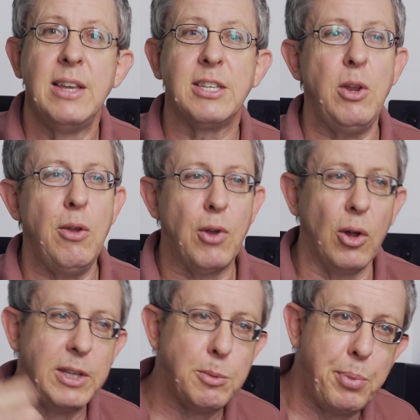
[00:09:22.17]
So you've
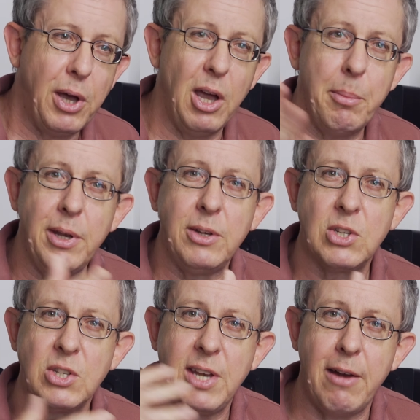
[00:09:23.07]
got this permanent
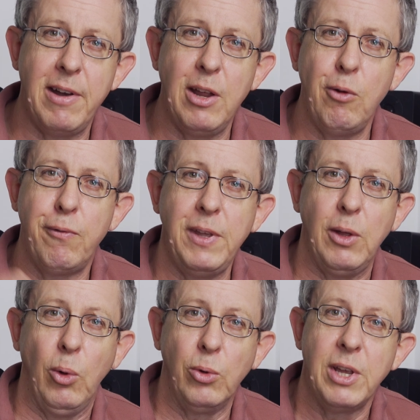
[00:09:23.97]
stereo
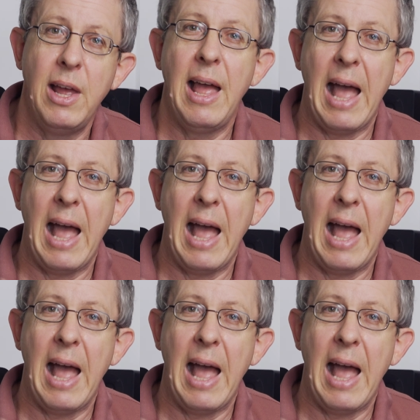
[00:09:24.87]
field